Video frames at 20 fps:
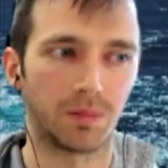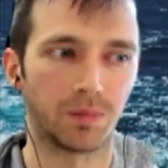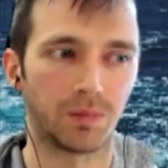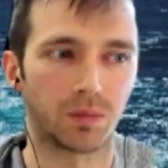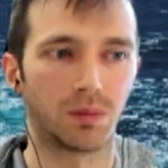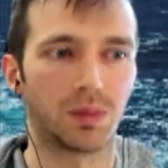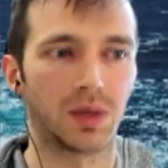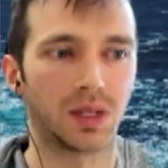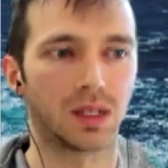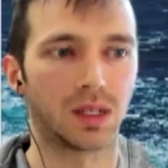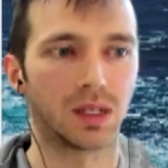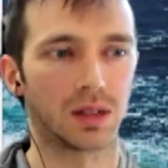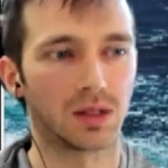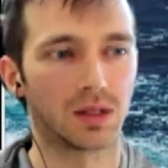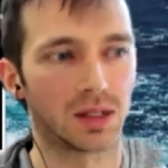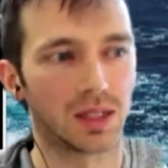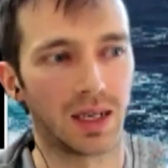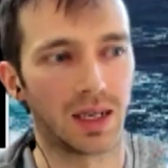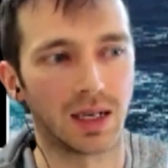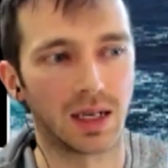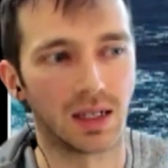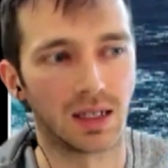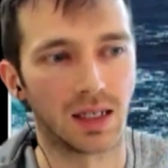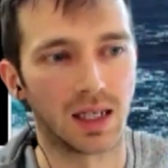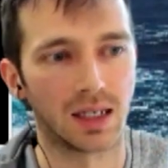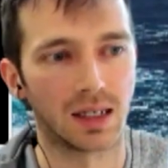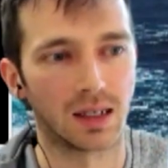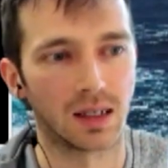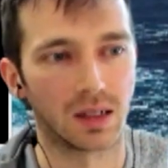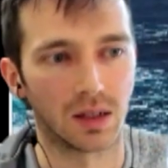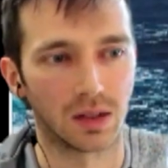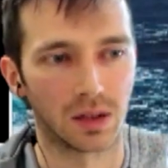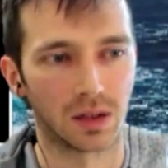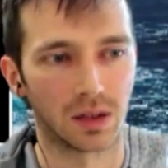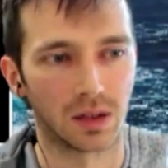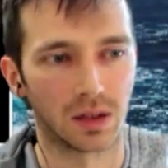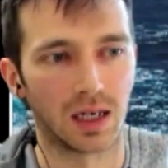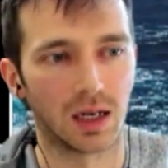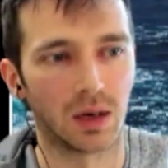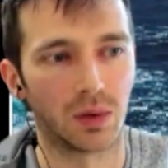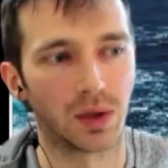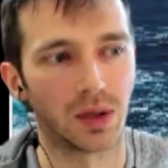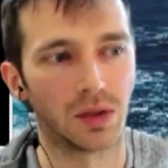business understanding and data understanding,